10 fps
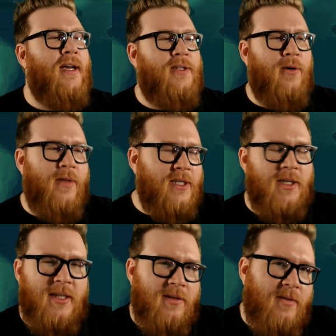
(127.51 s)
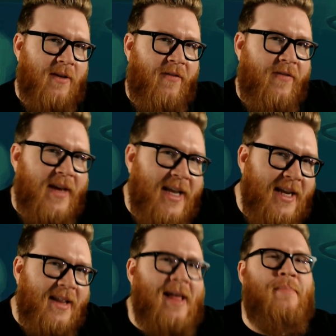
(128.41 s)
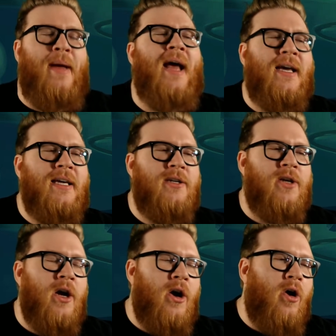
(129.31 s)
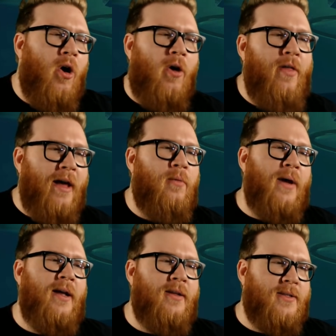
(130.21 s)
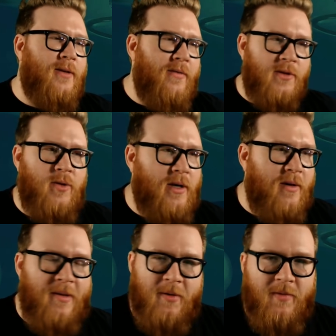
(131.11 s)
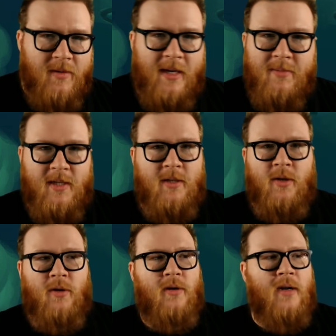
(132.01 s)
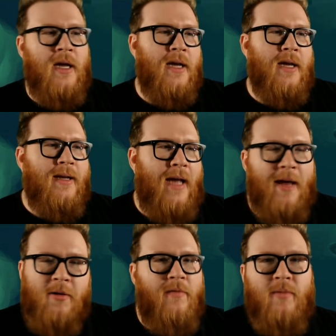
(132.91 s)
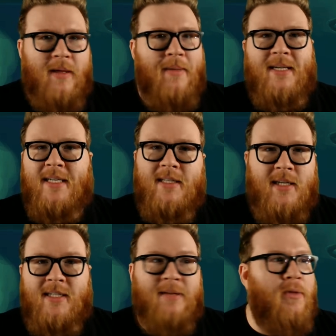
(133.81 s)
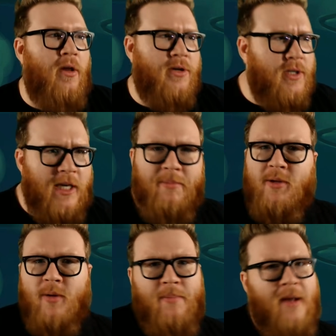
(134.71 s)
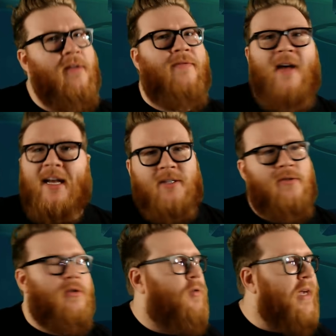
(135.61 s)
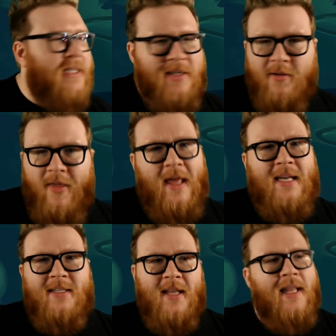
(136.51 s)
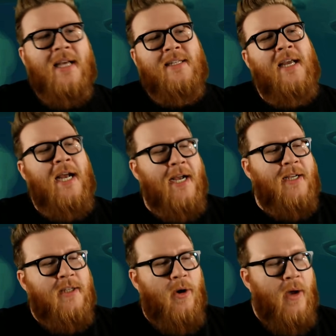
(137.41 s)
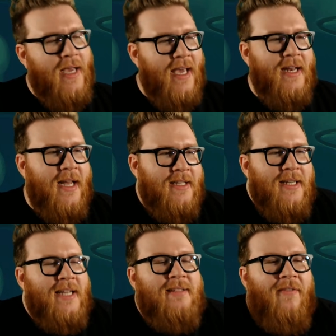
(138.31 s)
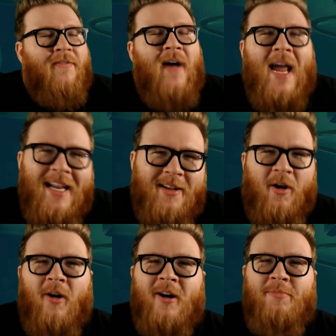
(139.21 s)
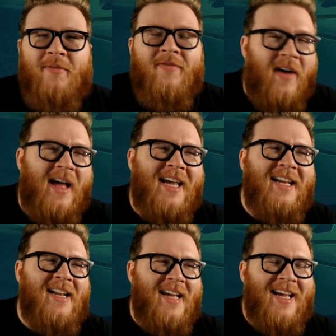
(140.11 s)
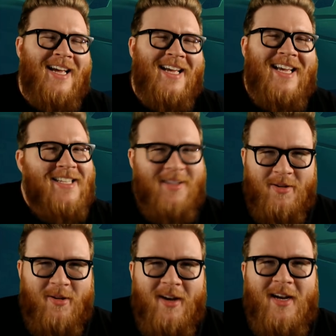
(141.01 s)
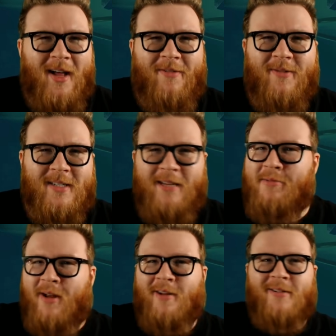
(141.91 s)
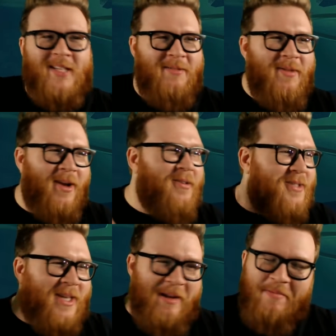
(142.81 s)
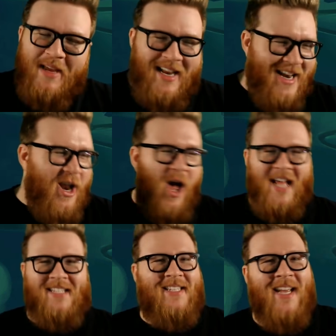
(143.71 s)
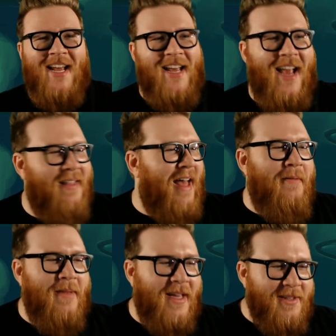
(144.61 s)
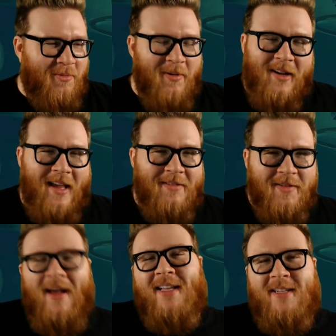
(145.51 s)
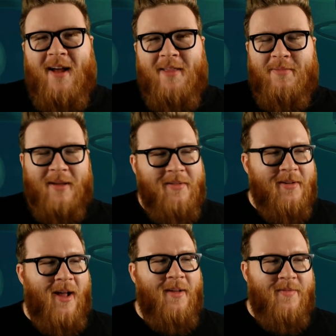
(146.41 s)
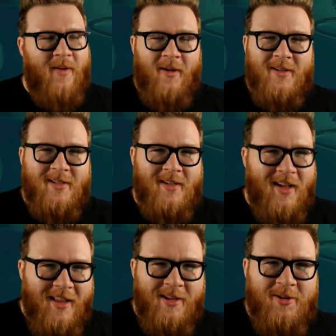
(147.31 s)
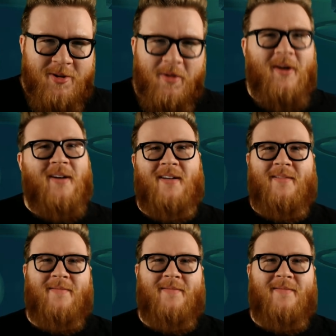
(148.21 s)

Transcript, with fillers: So this just doesn't really fit into that package all that well. So even triggering three or four times in a turn, I don't know if it really makes sense because Demon Hunter is just going to be doing better, faster, crazier things than this. So again, it's it's a fine card, but fine isn't good enough for Demon Hunter. Demon Hunter's going to be nuts. And that means Warglaives of Azzinoth, believe it or not, falls a little short.